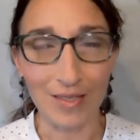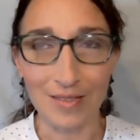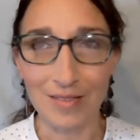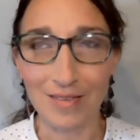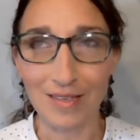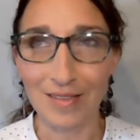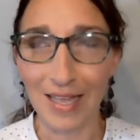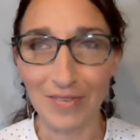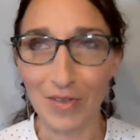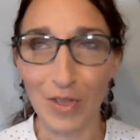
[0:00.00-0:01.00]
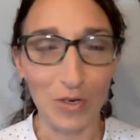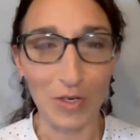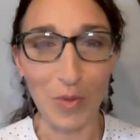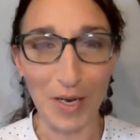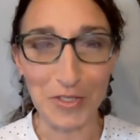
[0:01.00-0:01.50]
And it's that's a
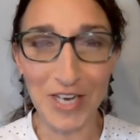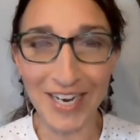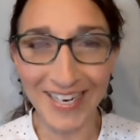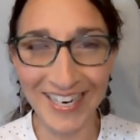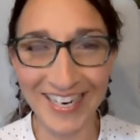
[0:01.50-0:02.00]
loaded question.